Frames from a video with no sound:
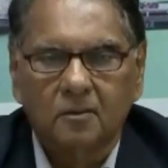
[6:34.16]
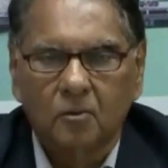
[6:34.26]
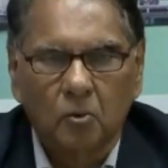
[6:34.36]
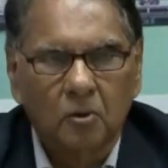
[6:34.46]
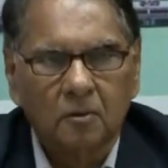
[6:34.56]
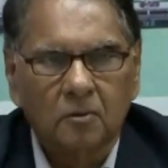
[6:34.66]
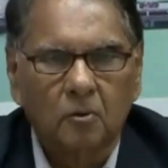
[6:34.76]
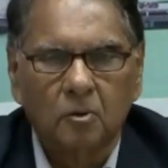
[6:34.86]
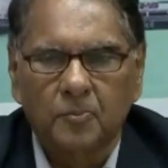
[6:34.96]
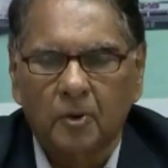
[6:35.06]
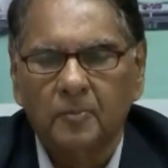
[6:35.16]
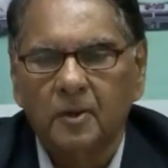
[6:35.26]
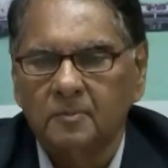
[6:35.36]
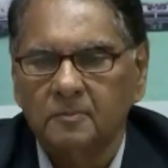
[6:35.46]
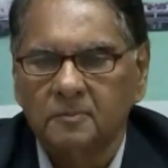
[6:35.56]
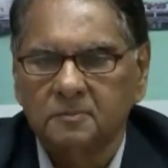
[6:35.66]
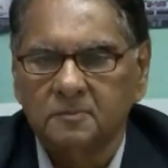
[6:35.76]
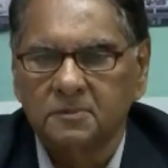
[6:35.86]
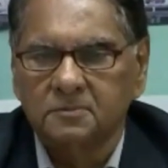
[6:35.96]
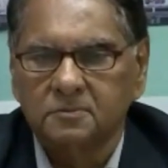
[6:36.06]
coal problem,
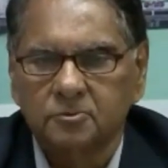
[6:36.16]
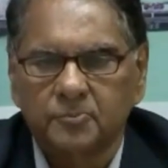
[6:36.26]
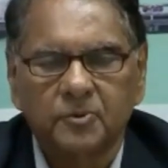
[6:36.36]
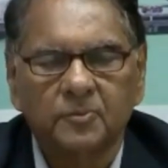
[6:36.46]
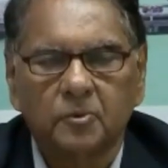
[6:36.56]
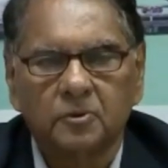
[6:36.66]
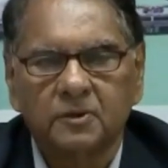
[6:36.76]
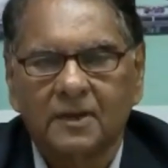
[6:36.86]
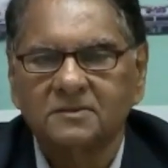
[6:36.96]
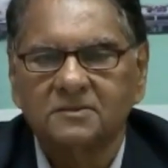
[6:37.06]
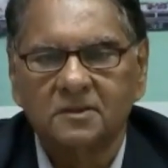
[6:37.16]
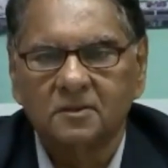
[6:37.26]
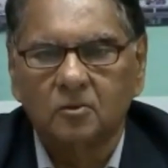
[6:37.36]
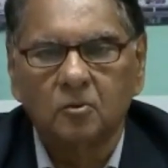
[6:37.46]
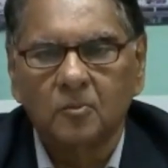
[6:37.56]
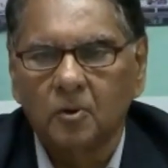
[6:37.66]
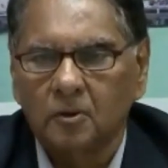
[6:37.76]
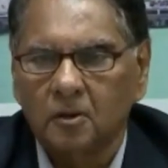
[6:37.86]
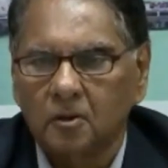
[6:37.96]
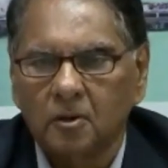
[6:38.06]
the Supreme Court cancelling coal
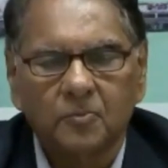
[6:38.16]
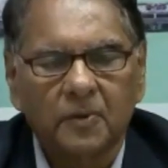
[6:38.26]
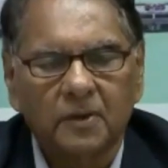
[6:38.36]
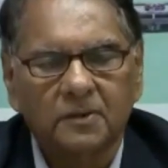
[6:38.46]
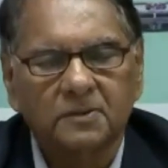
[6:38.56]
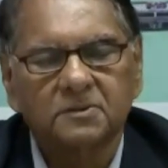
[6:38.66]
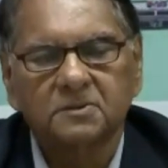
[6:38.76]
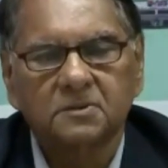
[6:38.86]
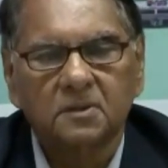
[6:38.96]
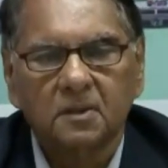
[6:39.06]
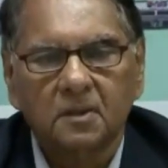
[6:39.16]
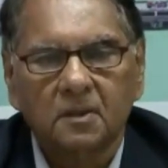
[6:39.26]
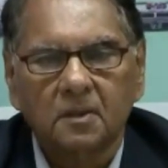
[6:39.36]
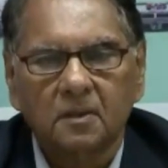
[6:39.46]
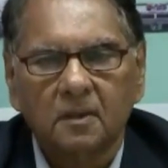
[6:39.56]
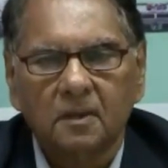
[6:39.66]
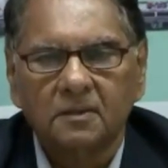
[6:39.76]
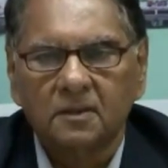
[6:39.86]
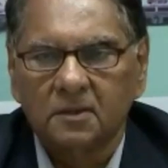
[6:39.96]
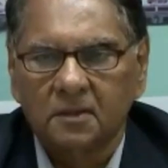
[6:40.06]
block allotments,
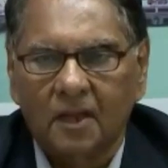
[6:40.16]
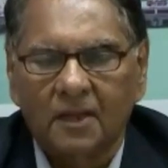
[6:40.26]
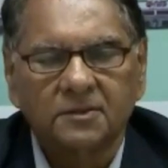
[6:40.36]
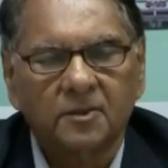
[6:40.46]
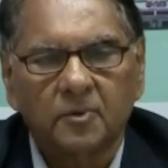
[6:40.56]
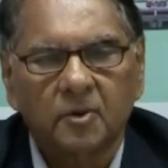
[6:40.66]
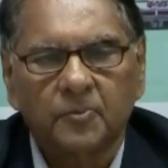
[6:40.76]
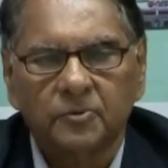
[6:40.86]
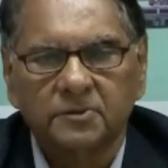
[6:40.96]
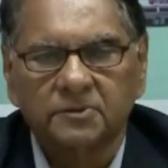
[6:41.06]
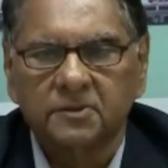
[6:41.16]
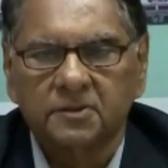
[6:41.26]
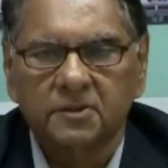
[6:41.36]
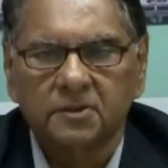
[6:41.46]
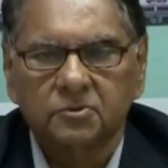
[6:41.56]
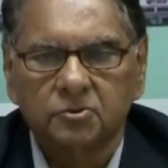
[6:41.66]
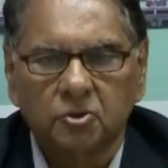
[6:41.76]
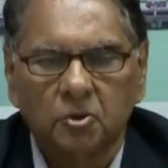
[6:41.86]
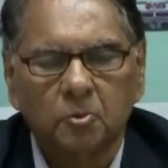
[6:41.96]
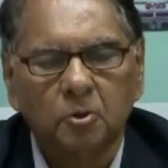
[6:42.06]
and then the large number of projects getting into
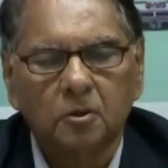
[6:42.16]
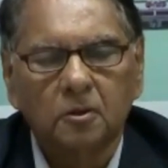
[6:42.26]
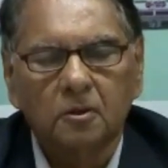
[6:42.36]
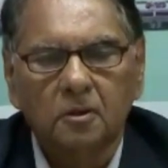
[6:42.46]
trouble.